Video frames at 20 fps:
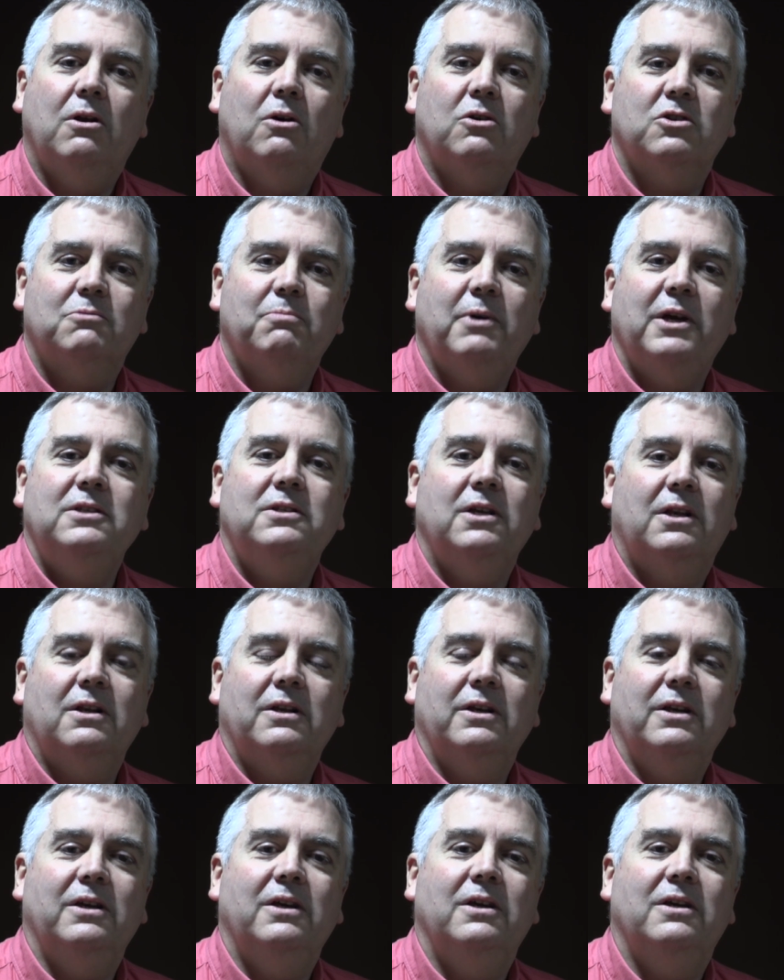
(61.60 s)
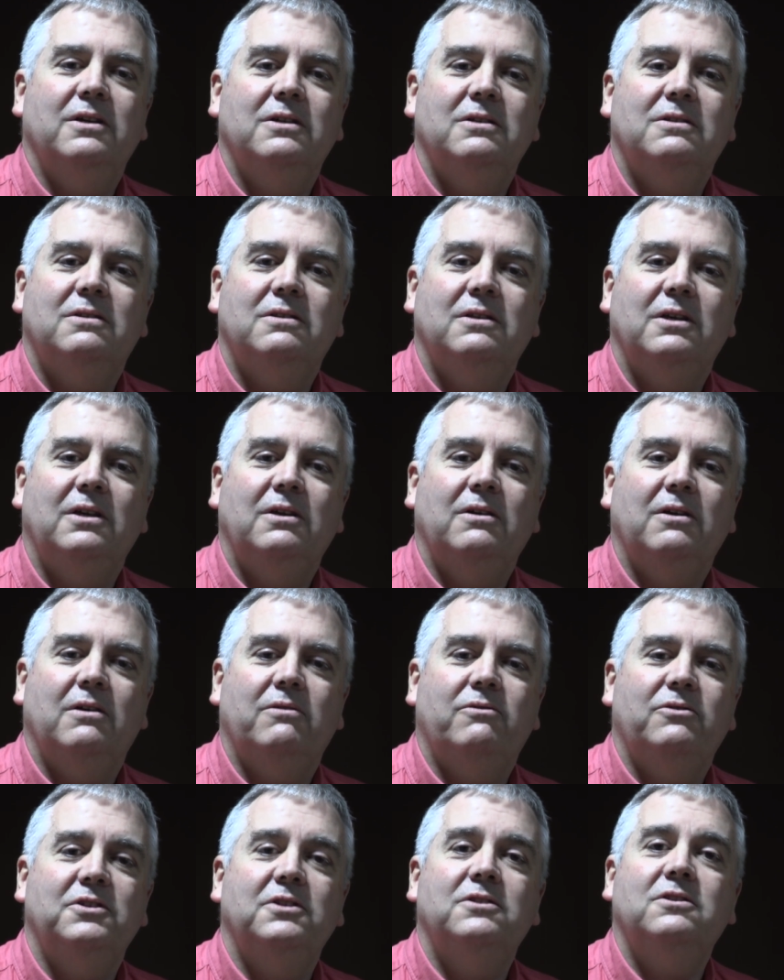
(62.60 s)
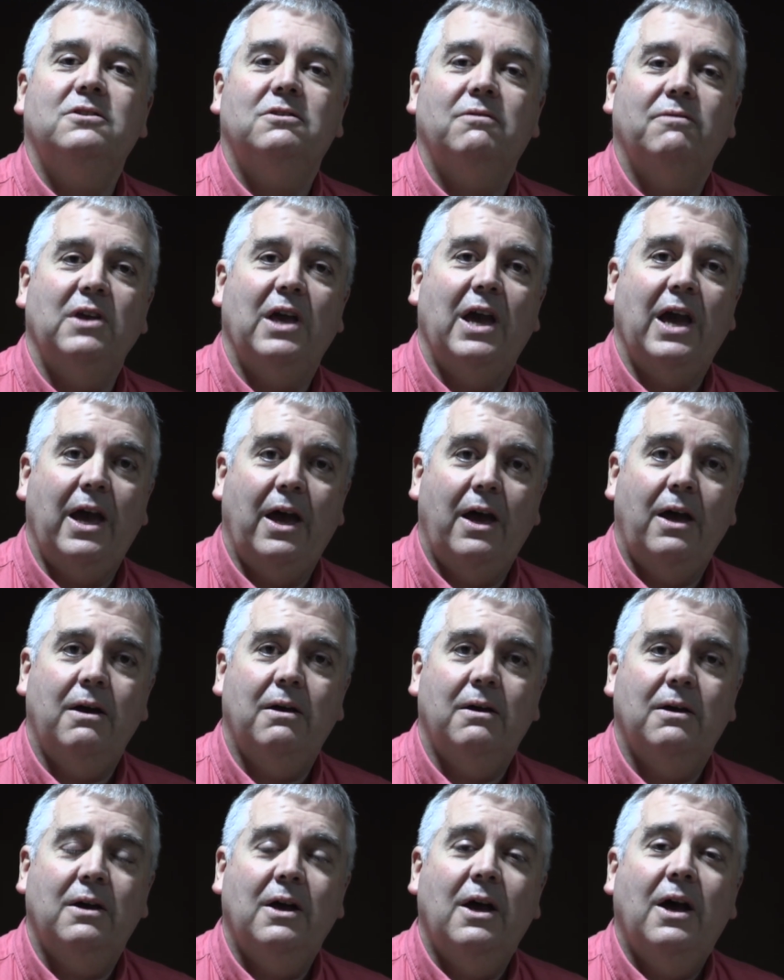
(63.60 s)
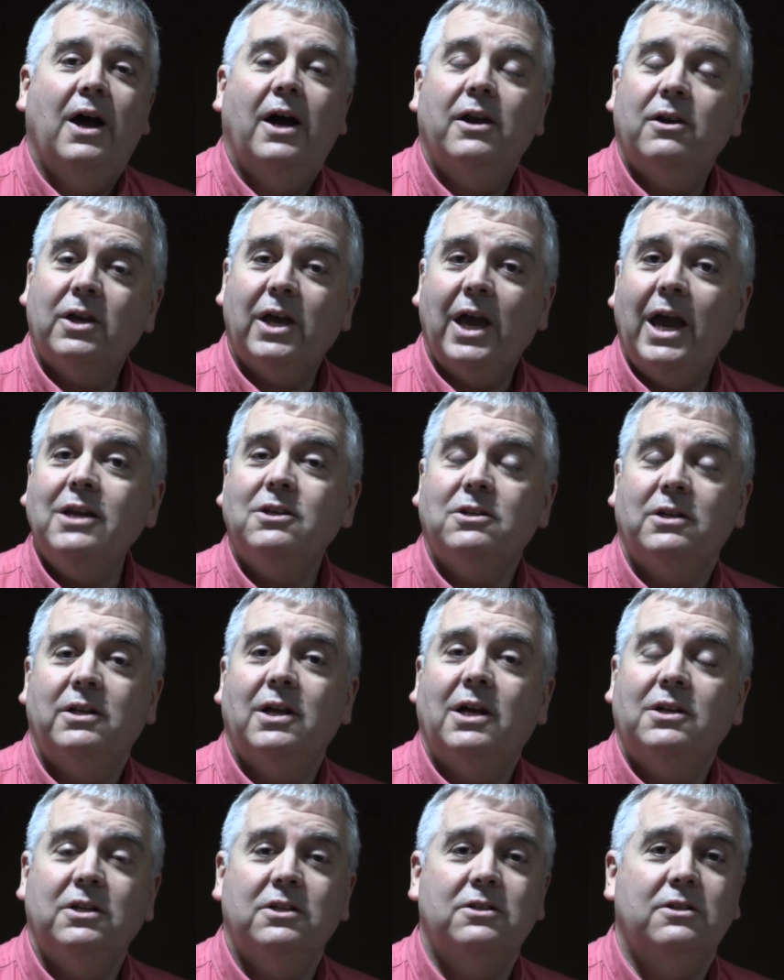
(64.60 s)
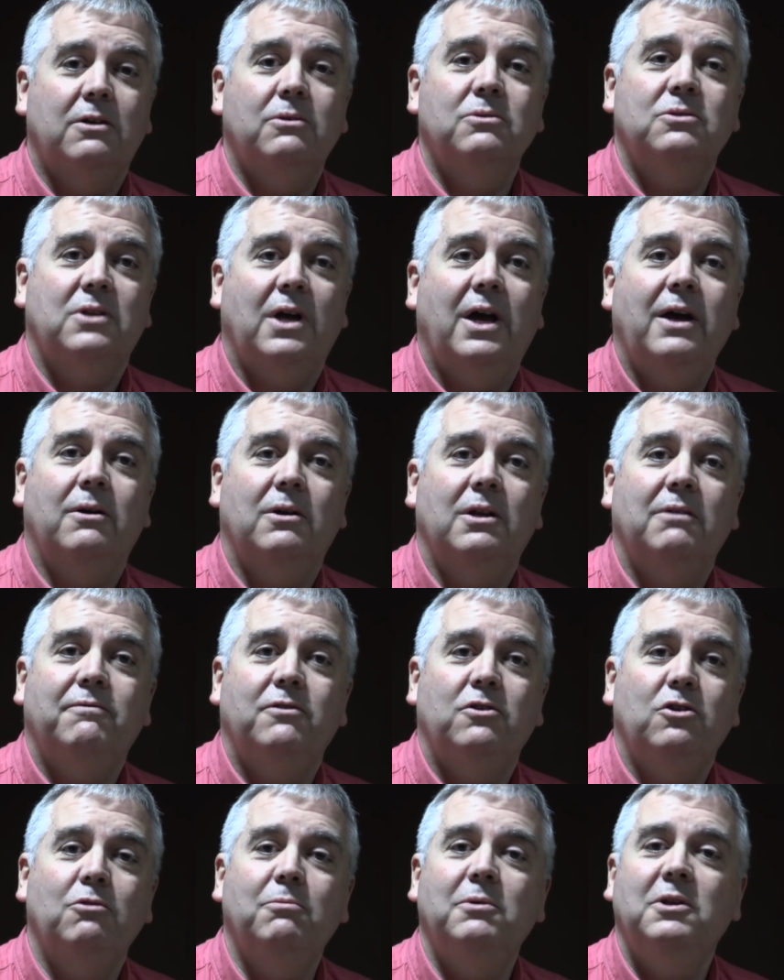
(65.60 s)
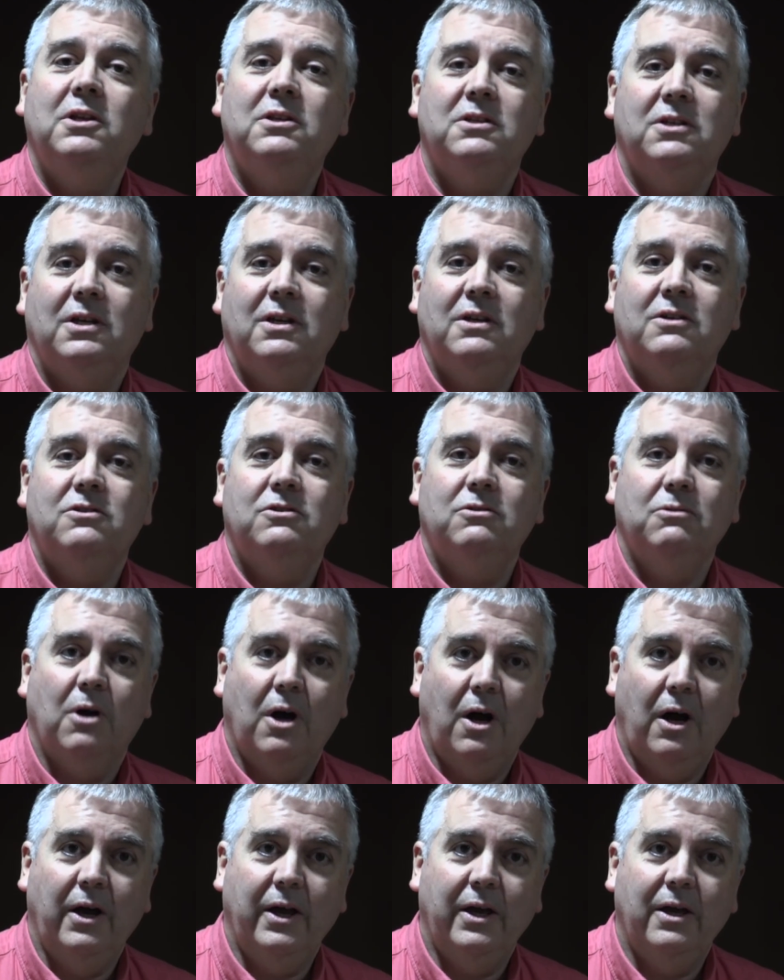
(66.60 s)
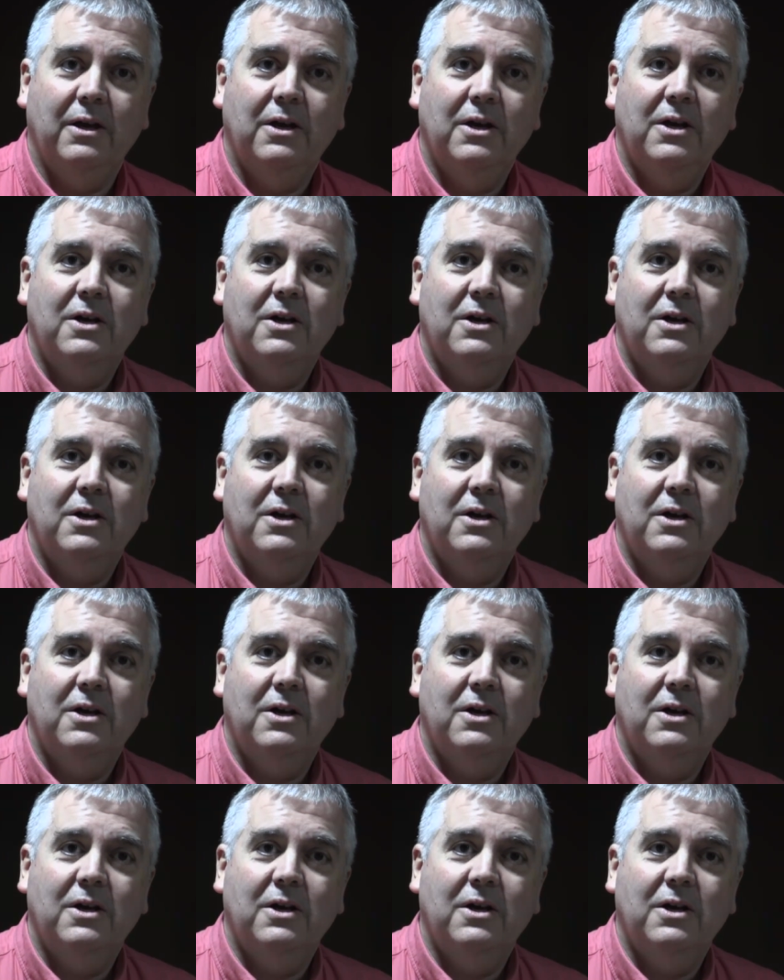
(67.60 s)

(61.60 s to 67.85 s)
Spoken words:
loss, basically, is the resistance of the air, and occasionally it actually slows down if the humidity is too high.